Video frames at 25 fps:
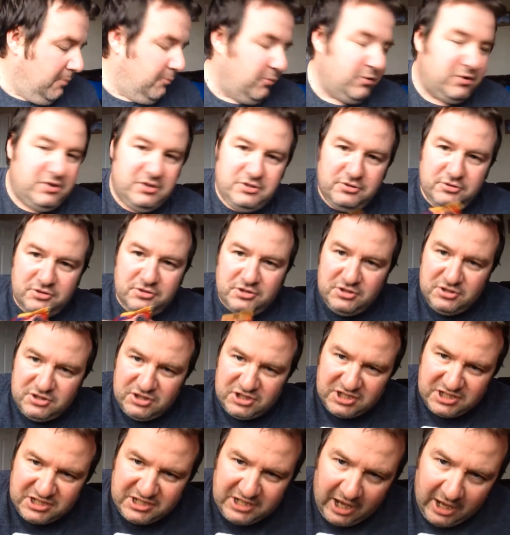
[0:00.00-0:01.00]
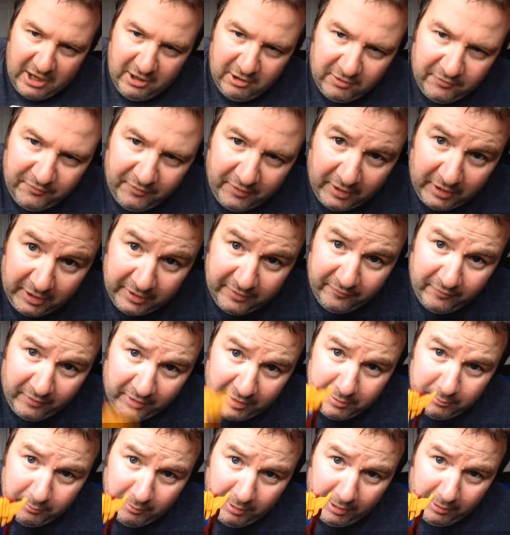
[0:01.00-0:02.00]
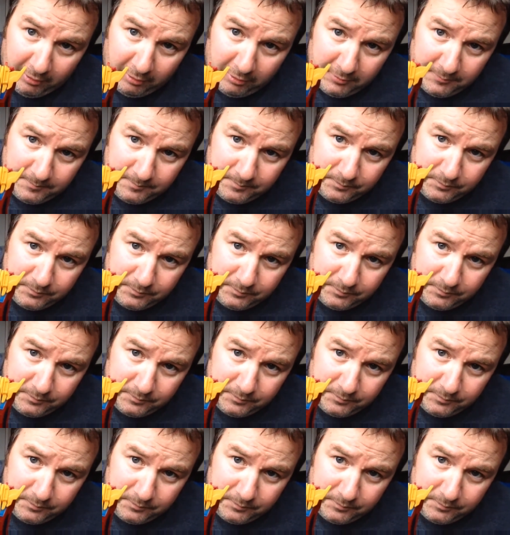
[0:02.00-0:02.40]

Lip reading: But he doesn't scale very well